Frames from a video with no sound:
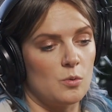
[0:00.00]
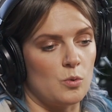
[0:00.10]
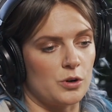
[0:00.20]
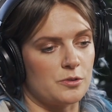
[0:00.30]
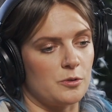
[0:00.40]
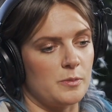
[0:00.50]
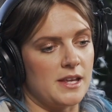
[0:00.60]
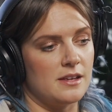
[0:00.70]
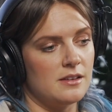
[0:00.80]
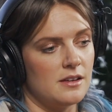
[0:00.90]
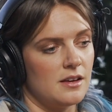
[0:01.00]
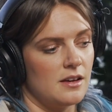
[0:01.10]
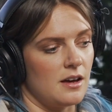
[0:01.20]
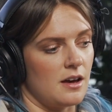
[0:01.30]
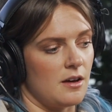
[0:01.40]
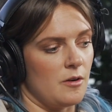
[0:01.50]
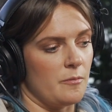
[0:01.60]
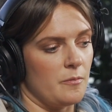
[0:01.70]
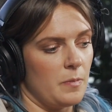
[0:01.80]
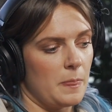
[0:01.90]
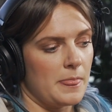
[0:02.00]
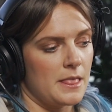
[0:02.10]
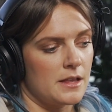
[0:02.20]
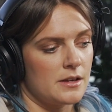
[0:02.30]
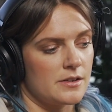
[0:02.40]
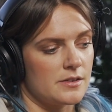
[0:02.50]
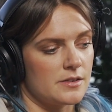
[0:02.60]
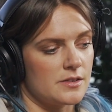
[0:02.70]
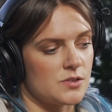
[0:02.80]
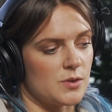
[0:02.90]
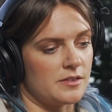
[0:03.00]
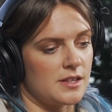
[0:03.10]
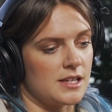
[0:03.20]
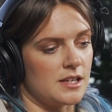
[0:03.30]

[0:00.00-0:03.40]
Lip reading: worked for me. So I think